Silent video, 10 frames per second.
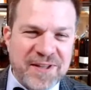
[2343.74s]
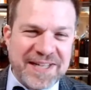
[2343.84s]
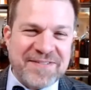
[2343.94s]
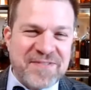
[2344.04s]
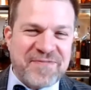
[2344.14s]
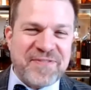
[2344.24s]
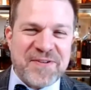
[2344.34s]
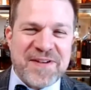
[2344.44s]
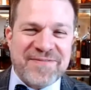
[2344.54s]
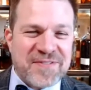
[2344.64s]
we will have a few
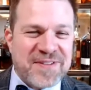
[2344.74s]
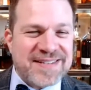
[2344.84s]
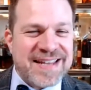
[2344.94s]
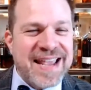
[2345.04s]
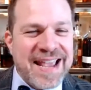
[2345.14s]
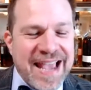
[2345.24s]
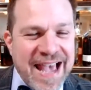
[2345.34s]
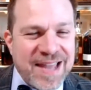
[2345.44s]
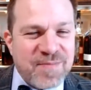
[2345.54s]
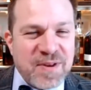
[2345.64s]
after this,
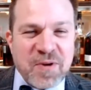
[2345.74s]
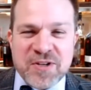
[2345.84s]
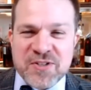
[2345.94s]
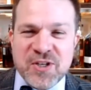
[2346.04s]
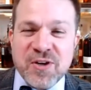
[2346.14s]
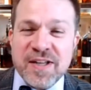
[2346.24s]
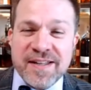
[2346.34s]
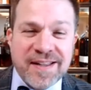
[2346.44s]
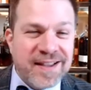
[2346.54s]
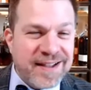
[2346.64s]
which is good.
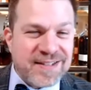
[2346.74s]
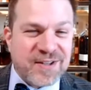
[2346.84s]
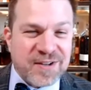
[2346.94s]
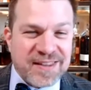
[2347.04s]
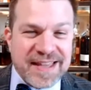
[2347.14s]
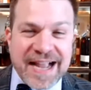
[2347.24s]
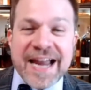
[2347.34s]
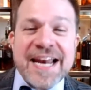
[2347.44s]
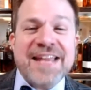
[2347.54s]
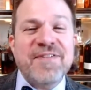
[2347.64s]
It's a good thing. I
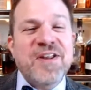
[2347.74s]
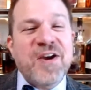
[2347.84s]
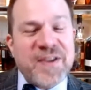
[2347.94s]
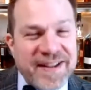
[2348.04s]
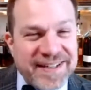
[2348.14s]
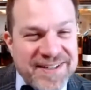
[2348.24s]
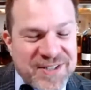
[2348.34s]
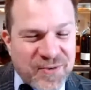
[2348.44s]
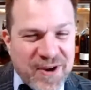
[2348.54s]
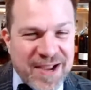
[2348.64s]
didn't even know you had an
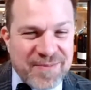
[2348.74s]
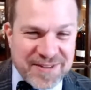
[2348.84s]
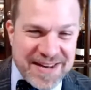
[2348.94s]
Instagram, so